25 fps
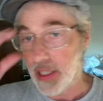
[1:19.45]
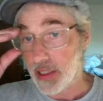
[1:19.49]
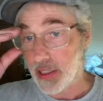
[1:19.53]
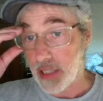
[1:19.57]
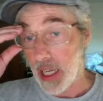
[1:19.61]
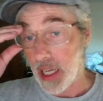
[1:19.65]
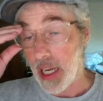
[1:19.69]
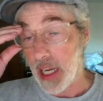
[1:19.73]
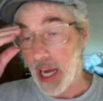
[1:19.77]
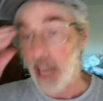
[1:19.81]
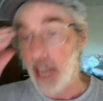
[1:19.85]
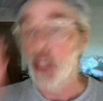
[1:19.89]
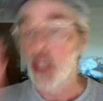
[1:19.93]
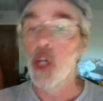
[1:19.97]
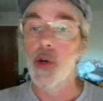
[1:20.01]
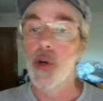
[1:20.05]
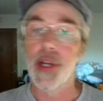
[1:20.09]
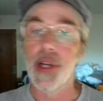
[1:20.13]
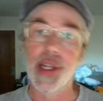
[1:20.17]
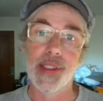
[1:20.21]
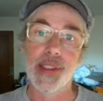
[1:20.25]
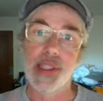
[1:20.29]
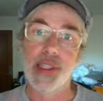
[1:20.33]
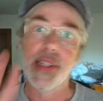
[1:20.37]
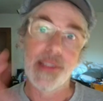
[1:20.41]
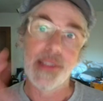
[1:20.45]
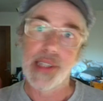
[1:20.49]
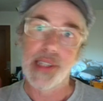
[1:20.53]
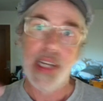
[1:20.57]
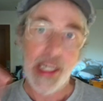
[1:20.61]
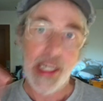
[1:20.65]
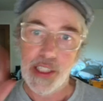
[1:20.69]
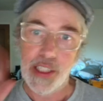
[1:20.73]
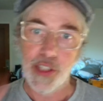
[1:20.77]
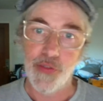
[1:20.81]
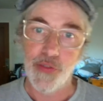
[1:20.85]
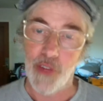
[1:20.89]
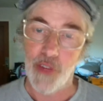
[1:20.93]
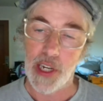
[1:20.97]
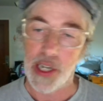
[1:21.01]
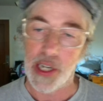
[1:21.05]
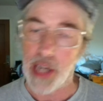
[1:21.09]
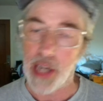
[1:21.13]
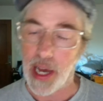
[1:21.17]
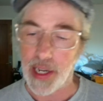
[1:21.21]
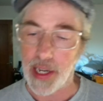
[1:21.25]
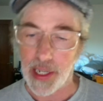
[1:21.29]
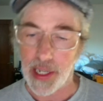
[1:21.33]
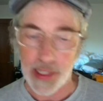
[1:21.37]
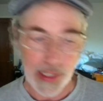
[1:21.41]
I knew it existed. I just figured
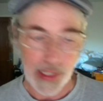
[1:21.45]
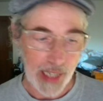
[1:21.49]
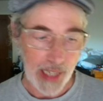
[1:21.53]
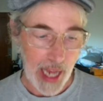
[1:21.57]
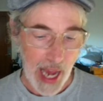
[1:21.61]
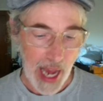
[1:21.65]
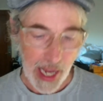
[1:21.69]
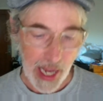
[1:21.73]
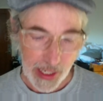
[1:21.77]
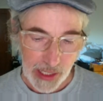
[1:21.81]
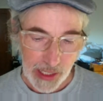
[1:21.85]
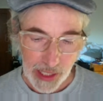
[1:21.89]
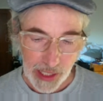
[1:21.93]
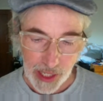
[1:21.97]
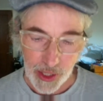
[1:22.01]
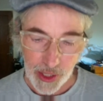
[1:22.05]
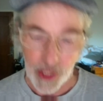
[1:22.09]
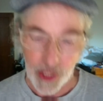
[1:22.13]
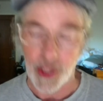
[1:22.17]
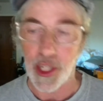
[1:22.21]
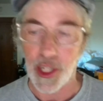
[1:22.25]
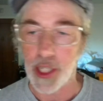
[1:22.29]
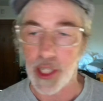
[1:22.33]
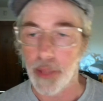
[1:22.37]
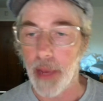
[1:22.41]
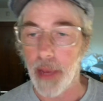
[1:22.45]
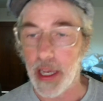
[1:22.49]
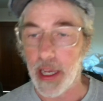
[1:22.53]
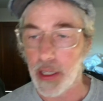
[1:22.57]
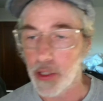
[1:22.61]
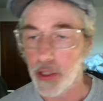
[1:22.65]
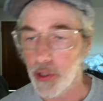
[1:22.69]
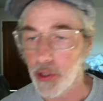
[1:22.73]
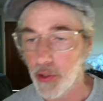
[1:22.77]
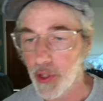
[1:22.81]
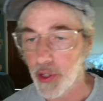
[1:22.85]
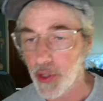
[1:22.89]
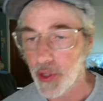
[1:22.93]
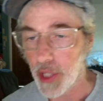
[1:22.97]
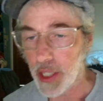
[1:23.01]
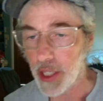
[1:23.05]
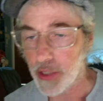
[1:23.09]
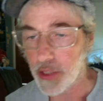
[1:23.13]
out how to click the thing to make it do the thing.